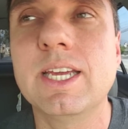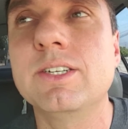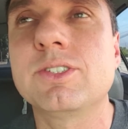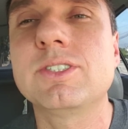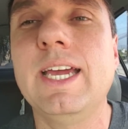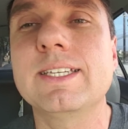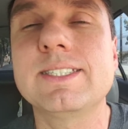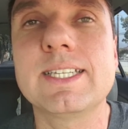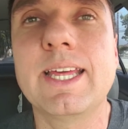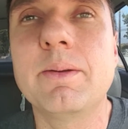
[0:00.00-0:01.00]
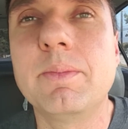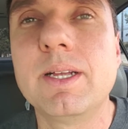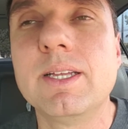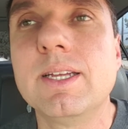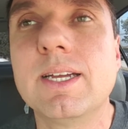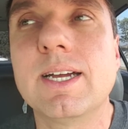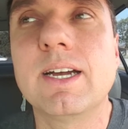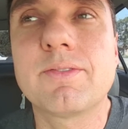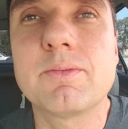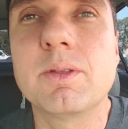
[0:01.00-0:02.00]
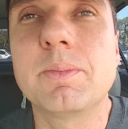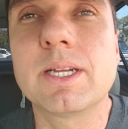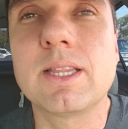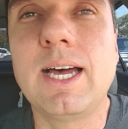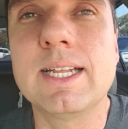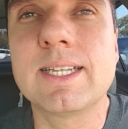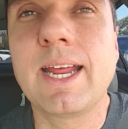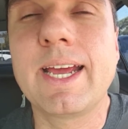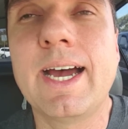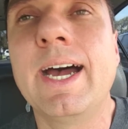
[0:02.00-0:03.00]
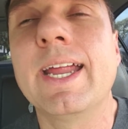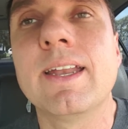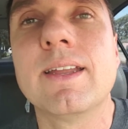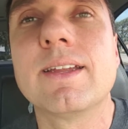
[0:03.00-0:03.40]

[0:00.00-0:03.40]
and testing them uh, from the big lot that I got.